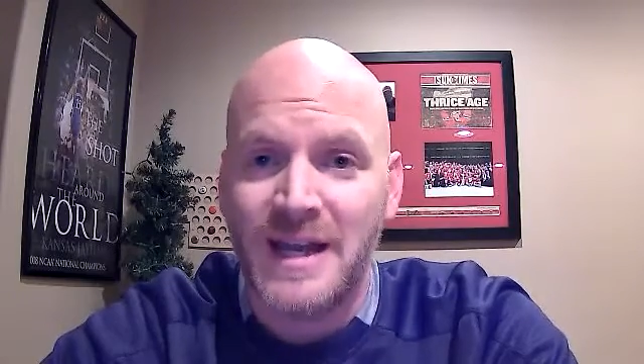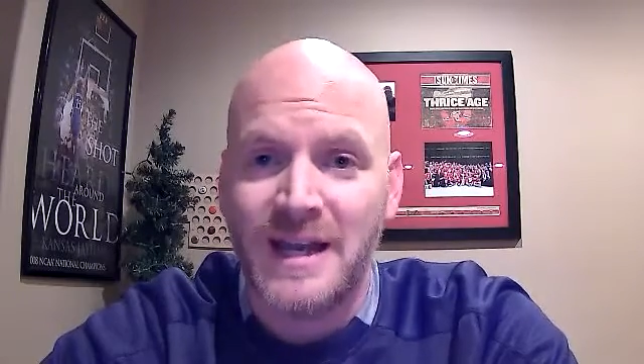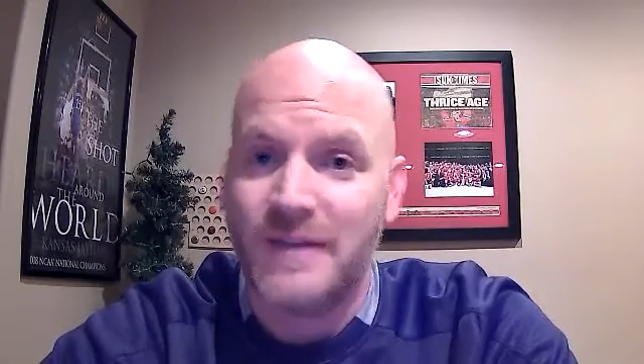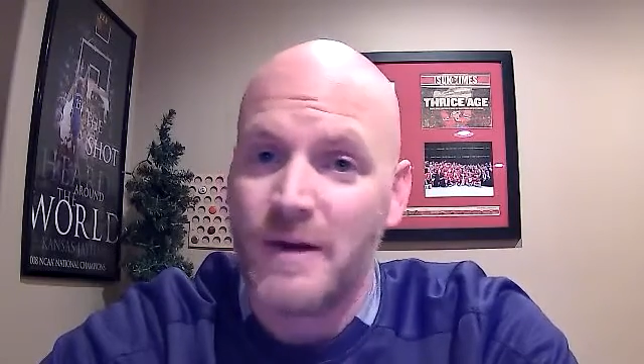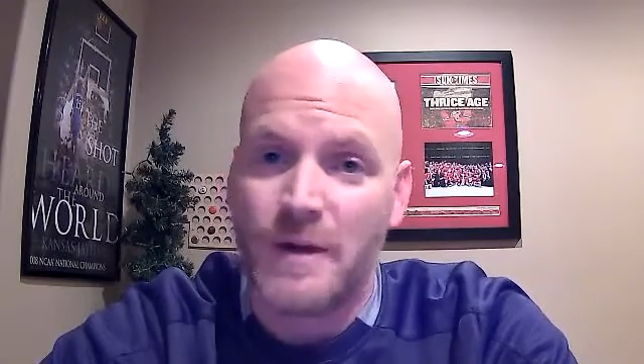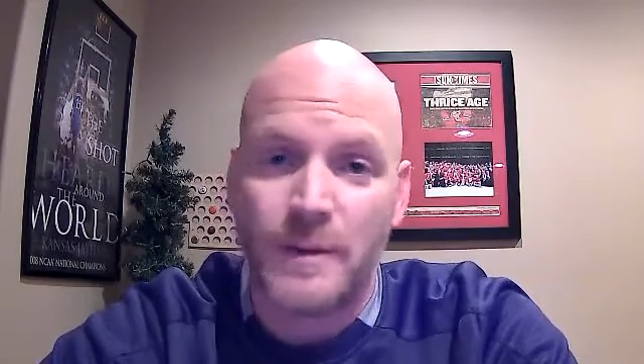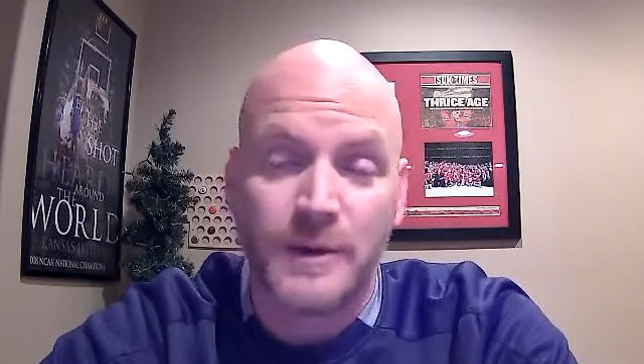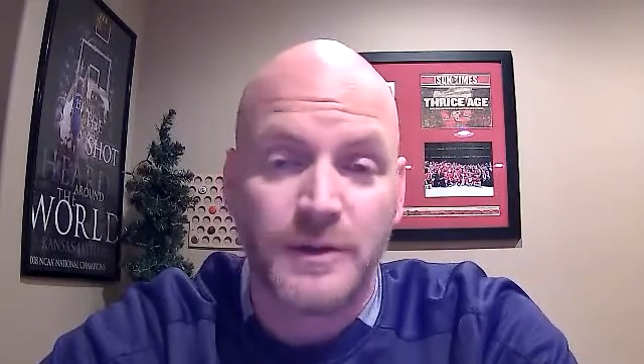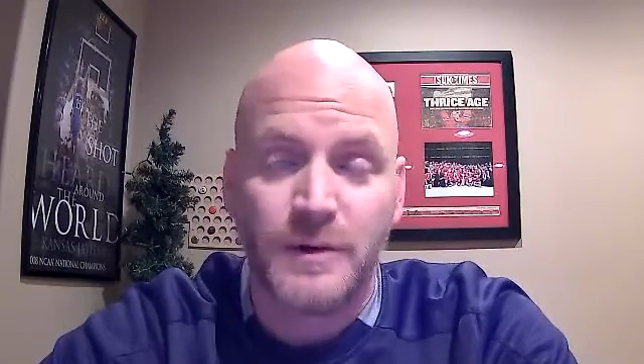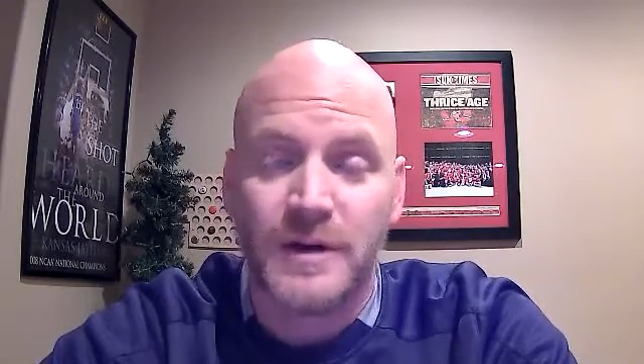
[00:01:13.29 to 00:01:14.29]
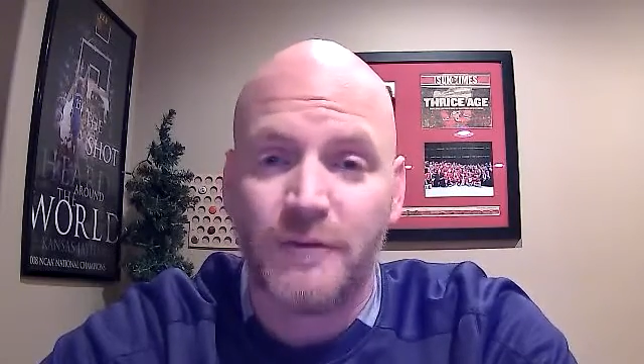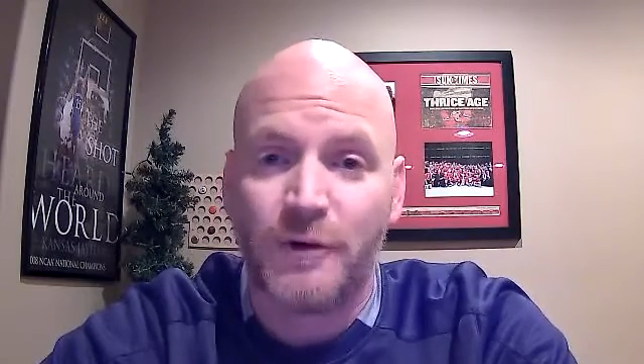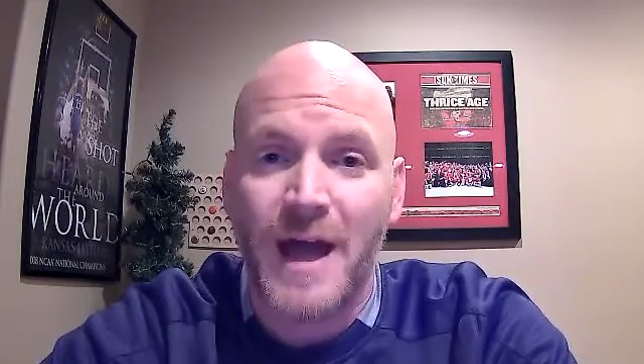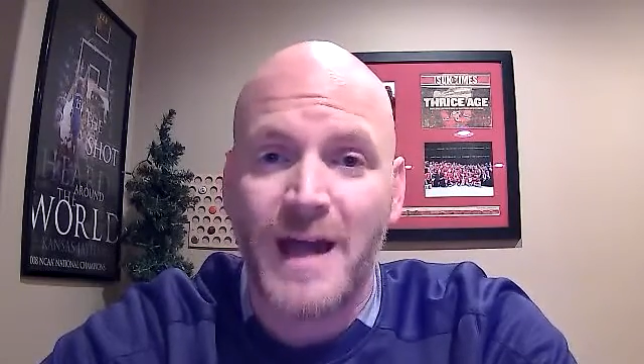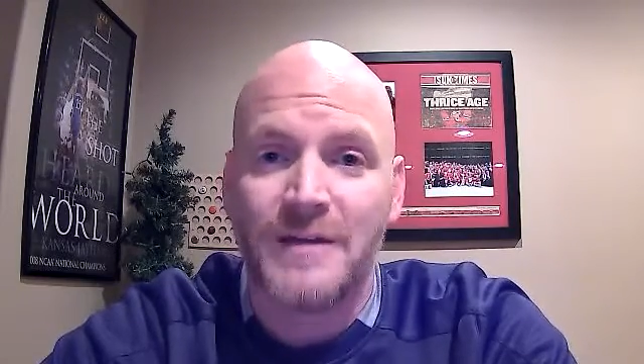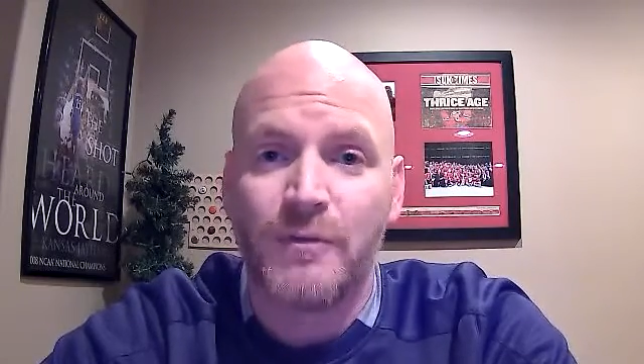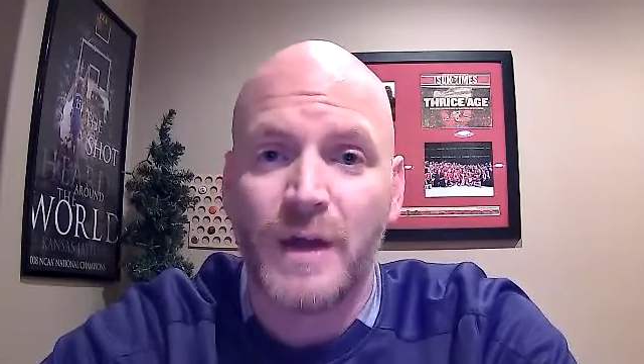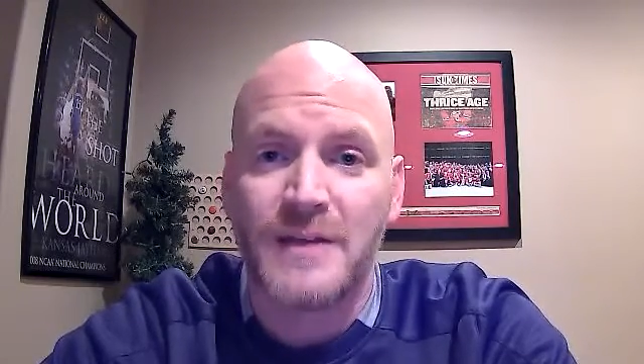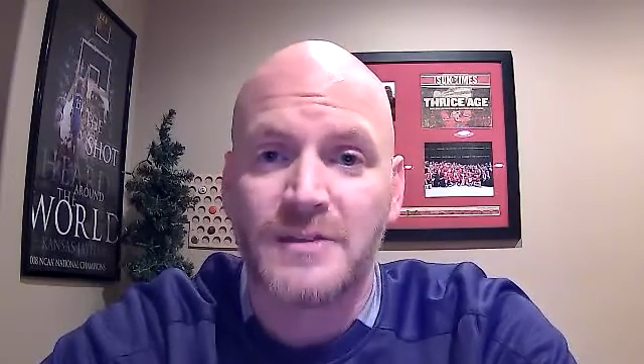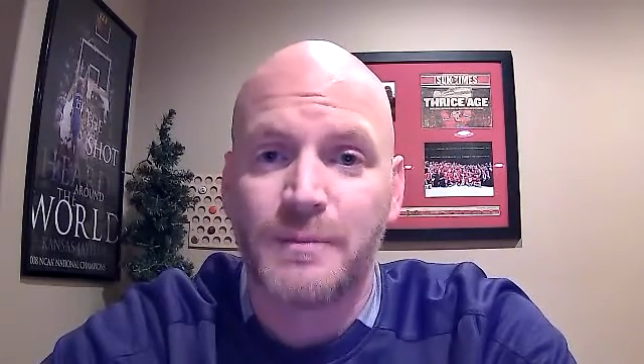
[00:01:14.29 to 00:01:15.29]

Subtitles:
and they were able to do it in a variety of ways.